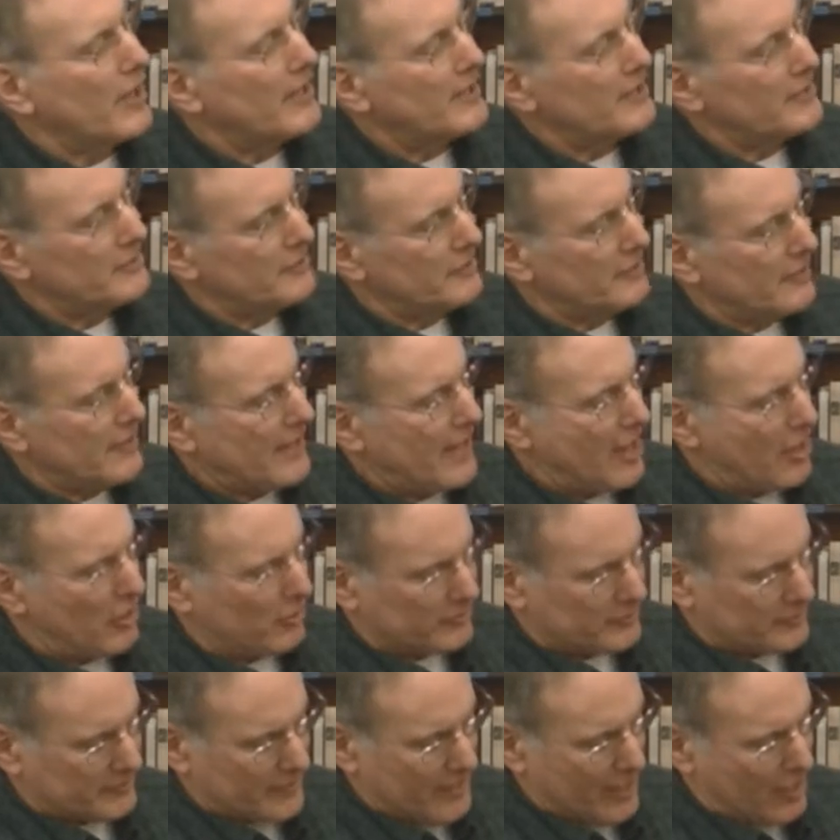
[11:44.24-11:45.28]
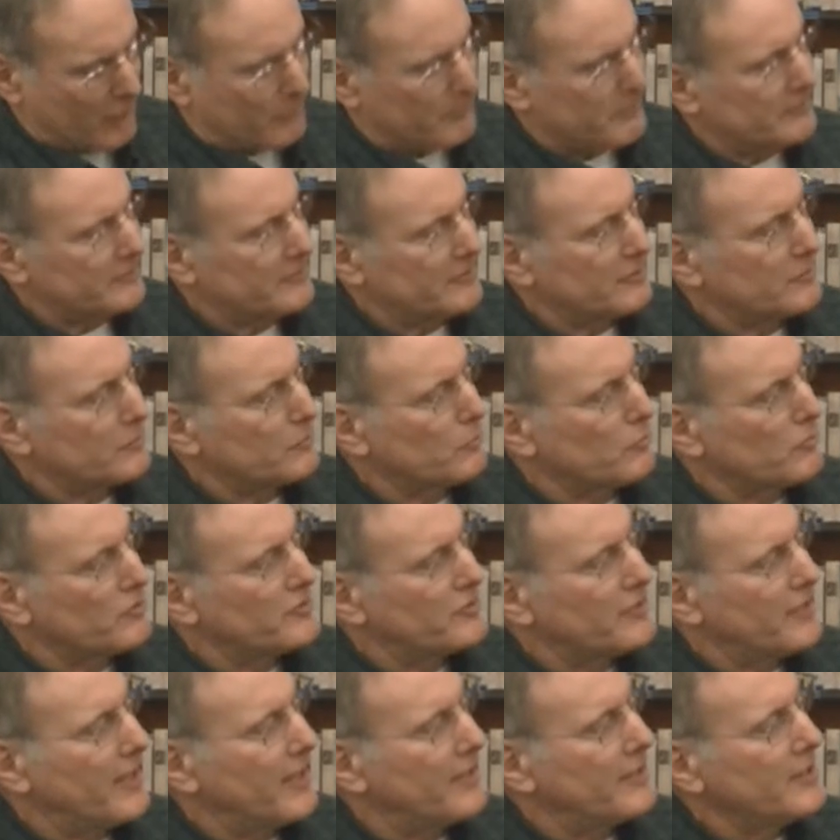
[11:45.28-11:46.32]
got into the canal, canal business
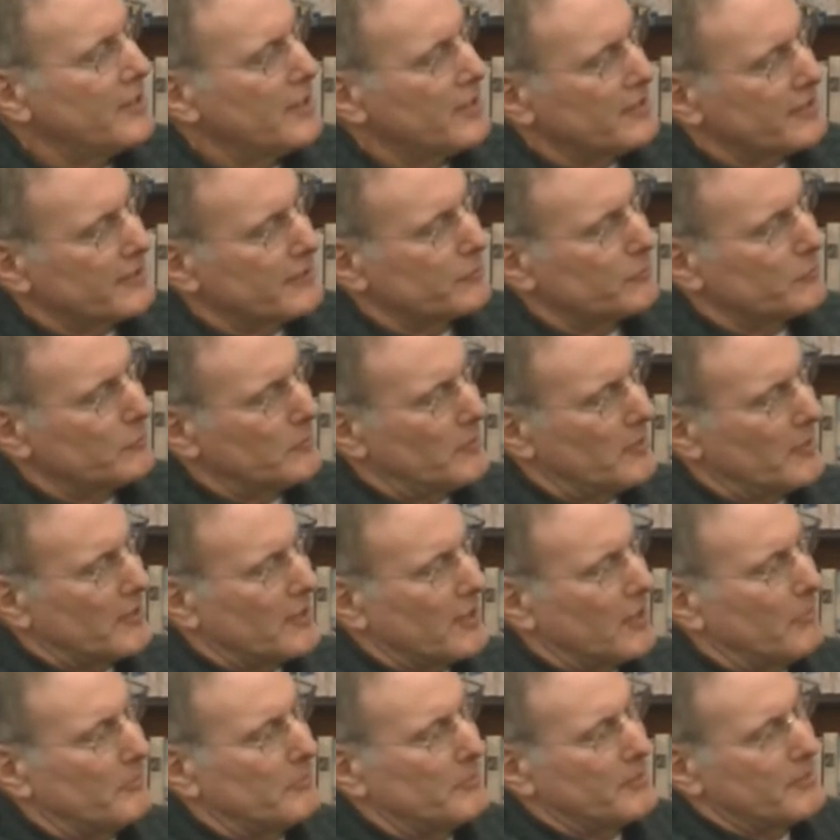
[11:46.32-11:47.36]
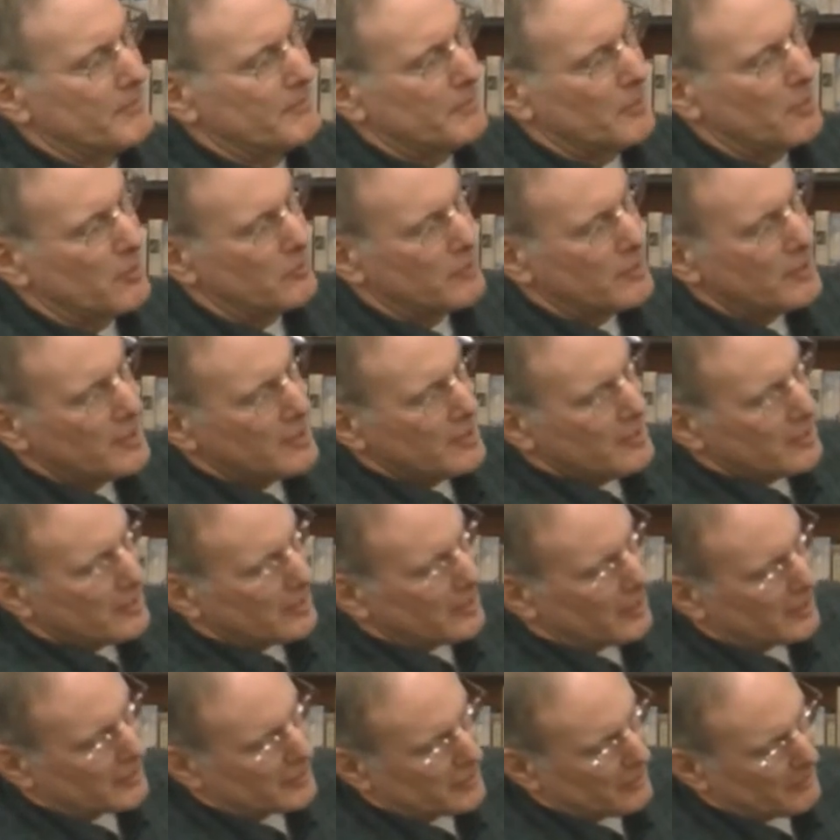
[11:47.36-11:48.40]
towards the end. This would be a company boat.
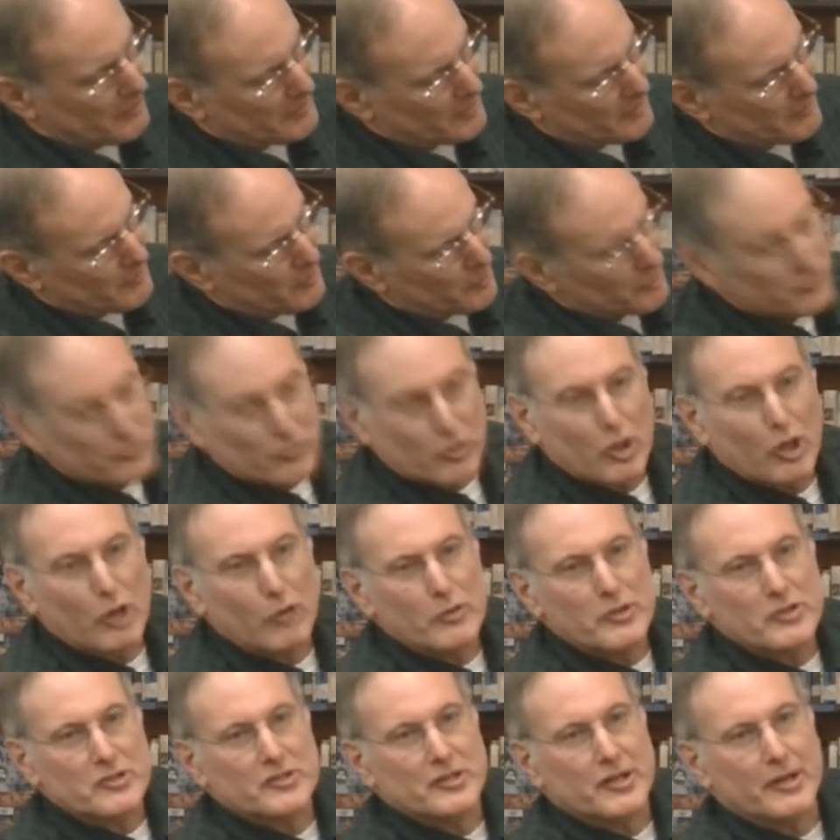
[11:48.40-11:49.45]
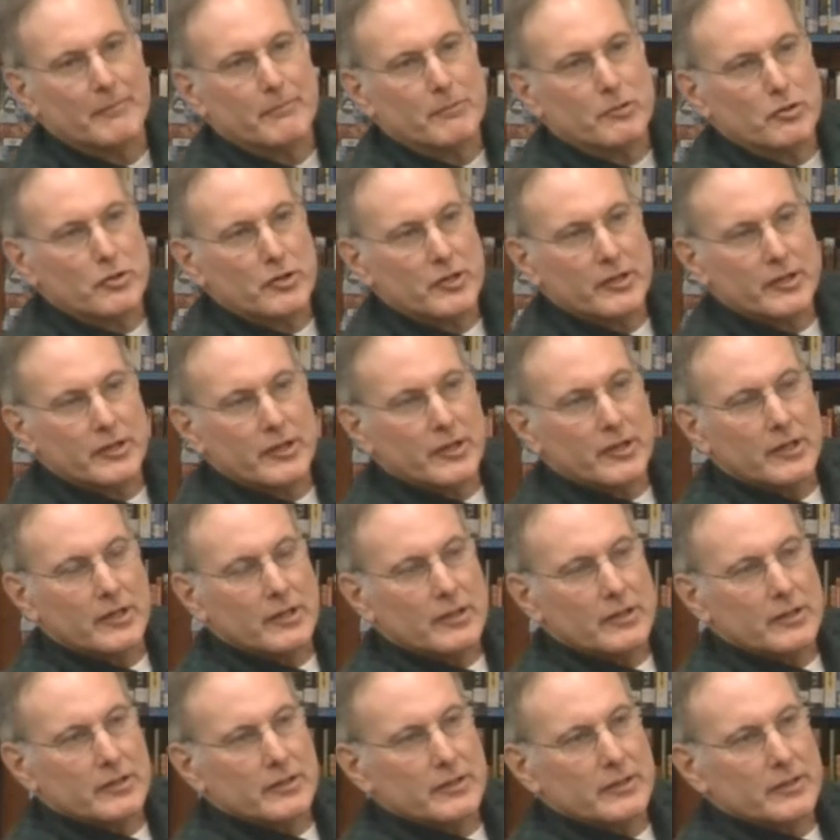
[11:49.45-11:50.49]
Uh, company boats were always numbered.
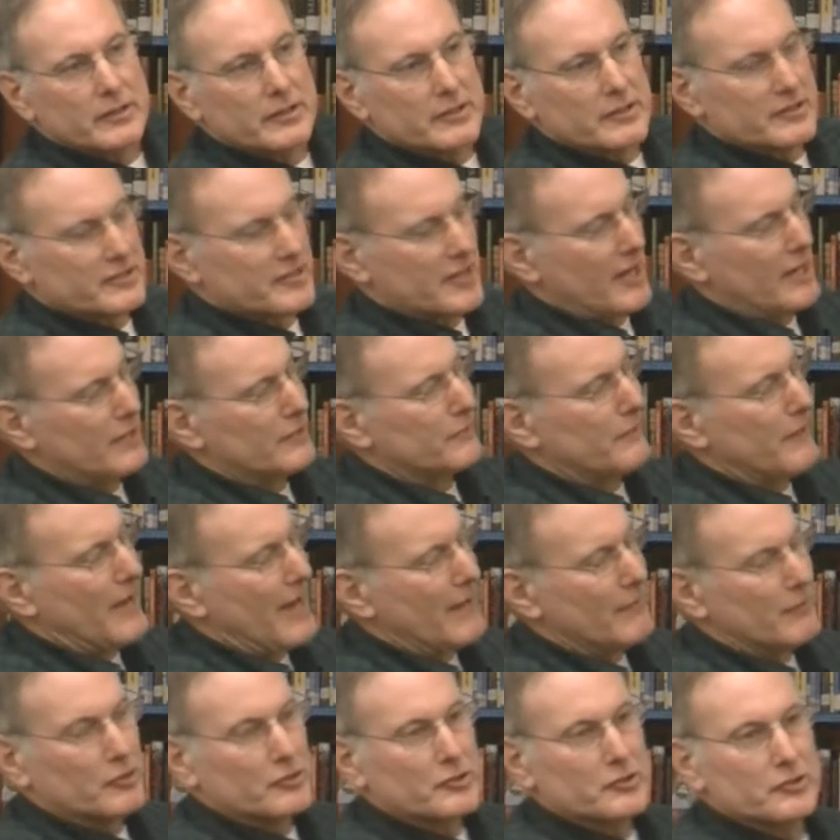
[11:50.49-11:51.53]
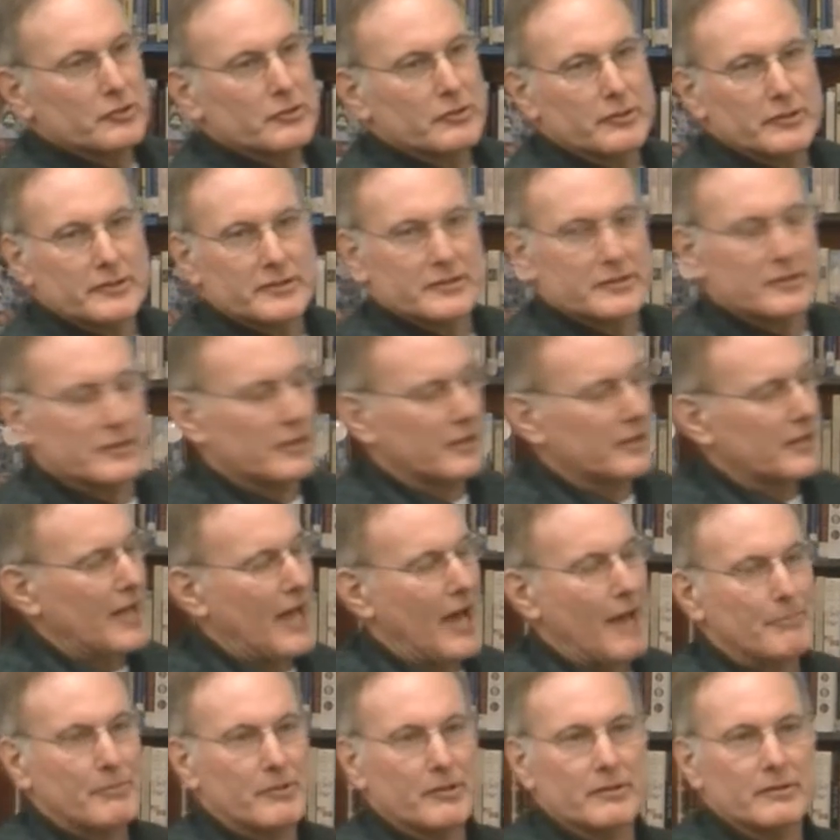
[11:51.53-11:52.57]
In this case, 502, this is uh,
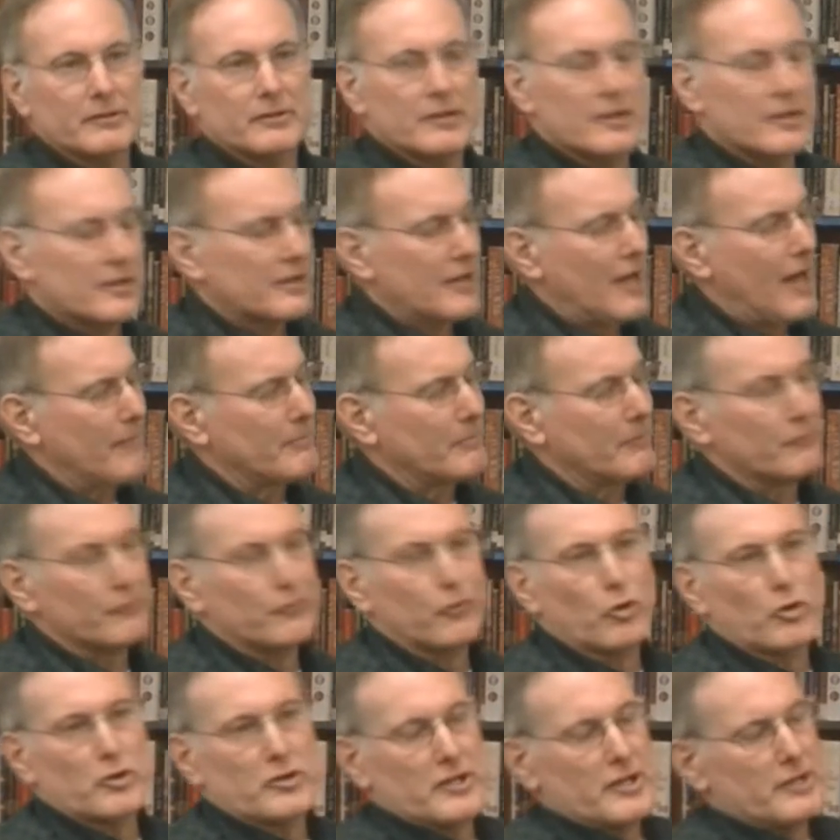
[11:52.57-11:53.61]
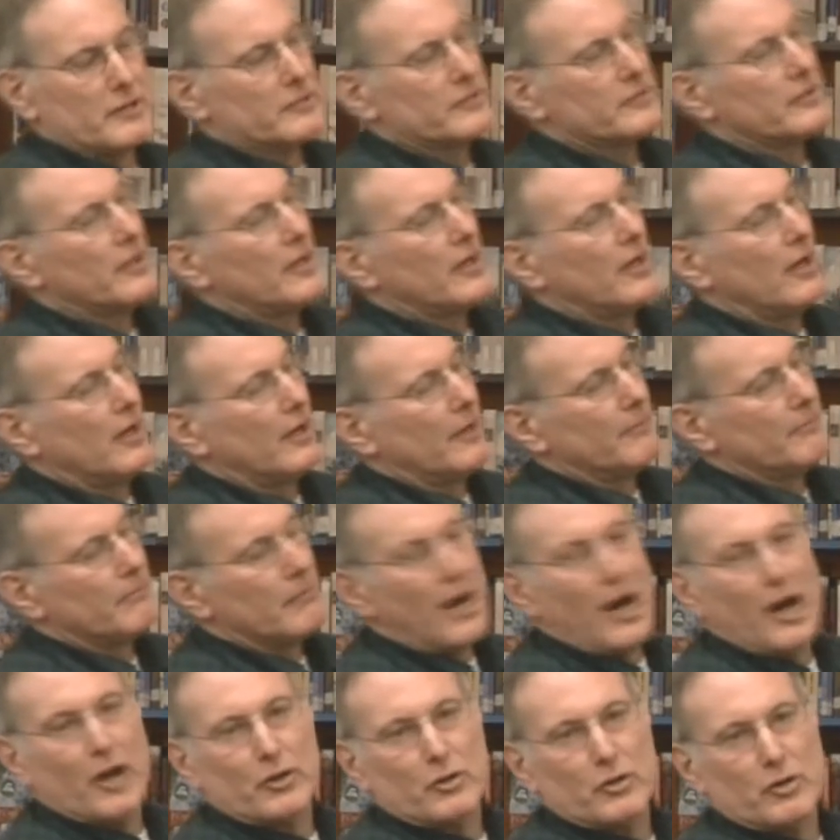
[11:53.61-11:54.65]
Captain, Captain Fortney's
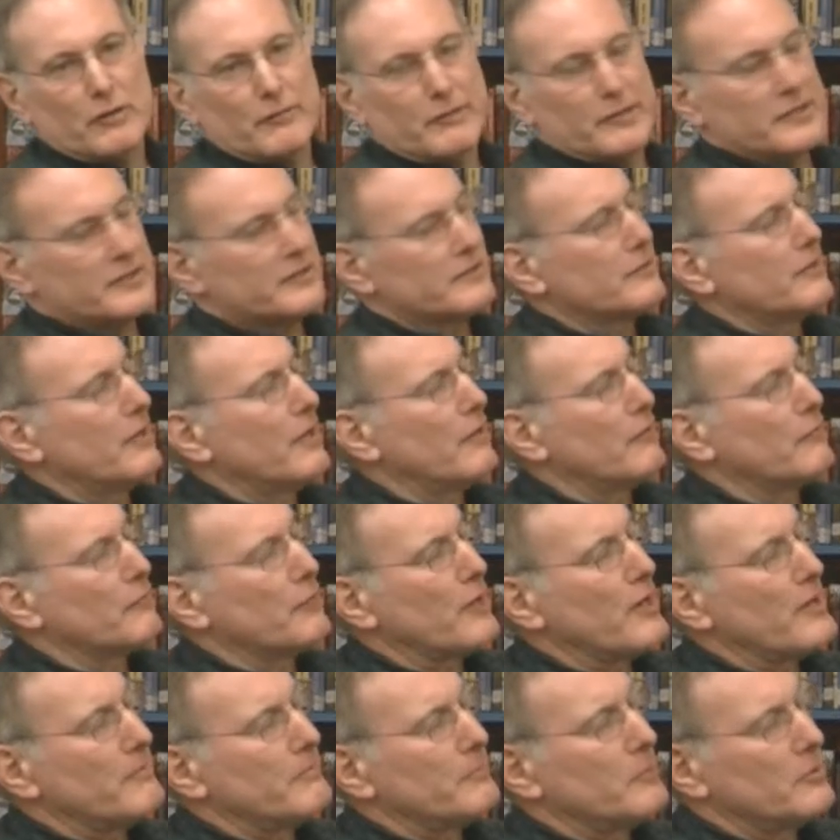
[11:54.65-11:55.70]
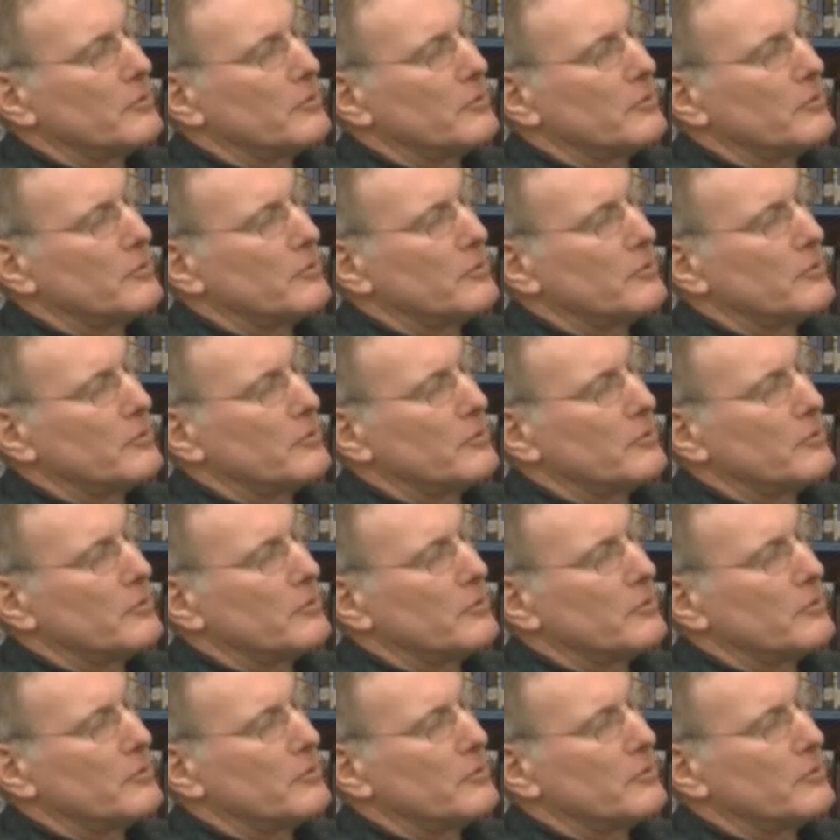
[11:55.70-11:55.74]
model of his freight